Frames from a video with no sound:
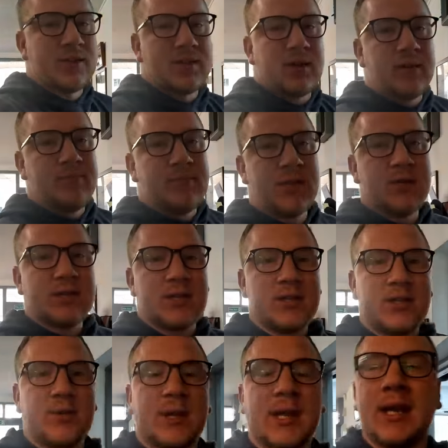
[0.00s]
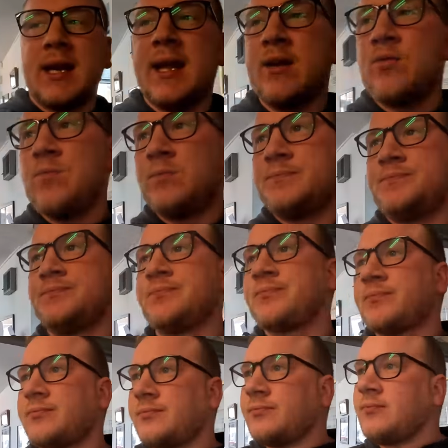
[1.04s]
the time. No sense doing it now.
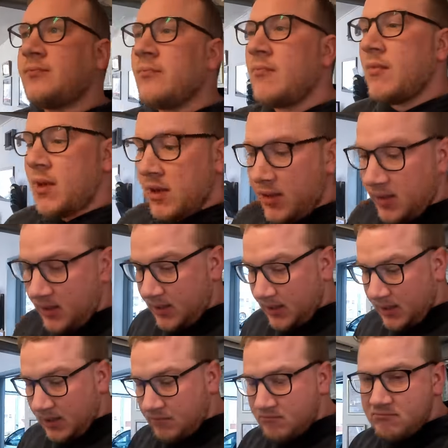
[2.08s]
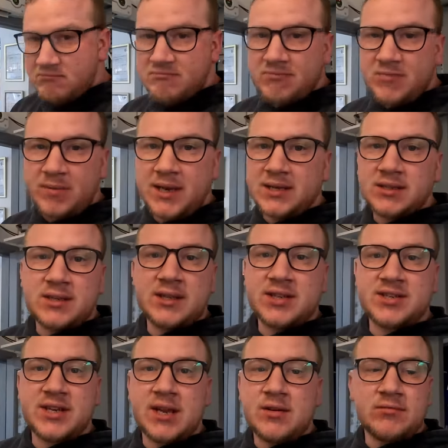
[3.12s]
It makes
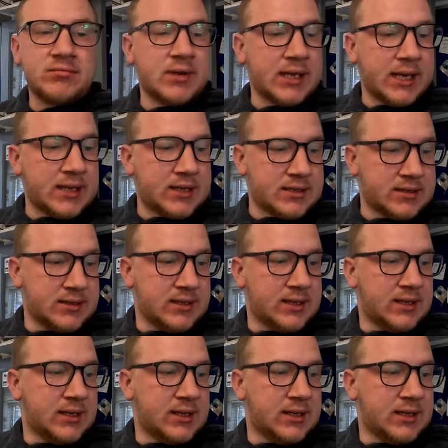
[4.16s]
another sale, I guess.